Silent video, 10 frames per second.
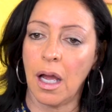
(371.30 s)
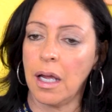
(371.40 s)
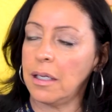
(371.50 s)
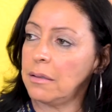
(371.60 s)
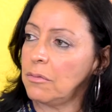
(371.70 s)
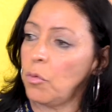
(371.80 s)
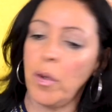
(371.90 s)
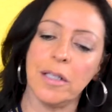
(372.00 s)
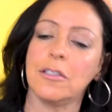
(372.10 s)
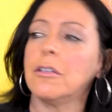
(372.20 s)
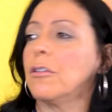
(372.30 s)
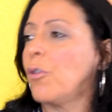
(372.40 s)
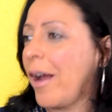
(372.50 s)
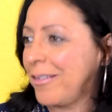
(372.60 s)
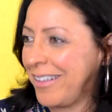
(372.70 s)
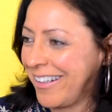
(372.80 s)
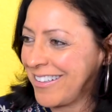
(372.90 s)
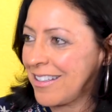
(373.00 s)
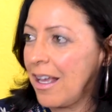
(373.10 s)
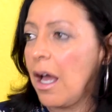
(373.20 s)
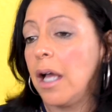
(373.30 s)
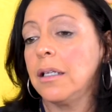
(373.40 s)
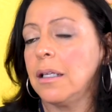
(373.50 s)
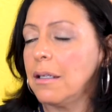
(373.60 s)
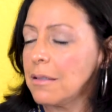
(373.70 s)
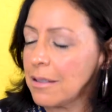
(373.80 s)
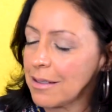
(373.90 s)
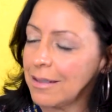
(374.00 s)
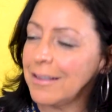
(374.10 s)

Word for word: I went to the Groundlings. I needed just a